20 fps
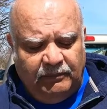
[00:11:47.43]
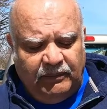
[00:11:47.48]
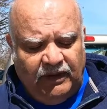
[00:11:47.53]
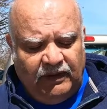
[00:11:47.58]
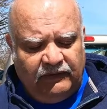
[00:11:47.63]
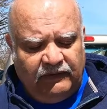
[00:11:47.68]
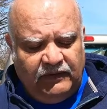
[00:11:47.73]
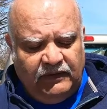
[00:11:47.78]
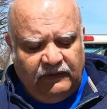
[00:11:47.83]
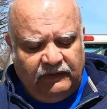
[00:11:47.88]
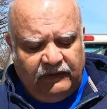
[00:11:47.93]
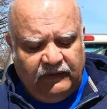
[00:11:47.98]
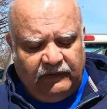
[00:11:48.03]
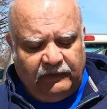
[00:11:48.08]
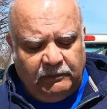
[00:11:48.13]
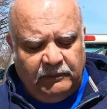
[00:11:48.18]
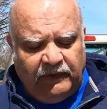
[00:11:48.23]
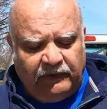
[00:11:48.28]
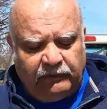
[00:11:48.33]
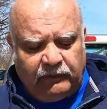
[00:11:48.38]

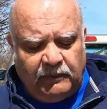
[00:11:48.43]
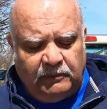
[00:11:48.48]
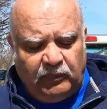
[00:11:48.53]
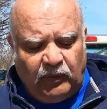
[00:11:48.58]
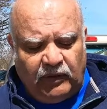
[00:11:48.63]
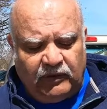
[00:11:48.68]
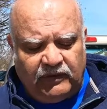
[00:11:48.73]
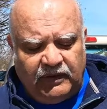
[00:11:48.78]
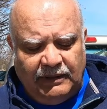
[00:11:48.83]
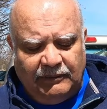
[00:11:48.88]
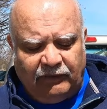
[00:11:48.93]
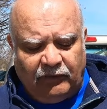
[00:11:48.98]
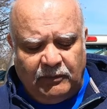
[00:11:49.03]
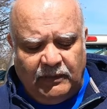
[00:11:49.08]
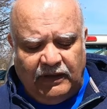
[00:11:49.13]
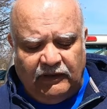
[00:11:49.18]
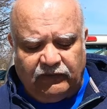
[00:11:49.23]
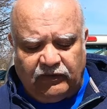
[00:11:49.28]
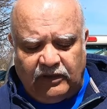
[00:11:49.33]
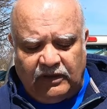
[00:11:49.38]
Businesses must report the
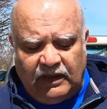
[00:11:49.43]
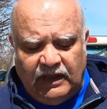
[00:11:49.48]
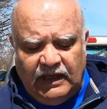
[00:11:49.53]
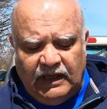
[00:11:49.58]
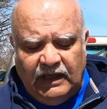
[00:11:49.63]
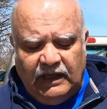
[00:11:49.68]
information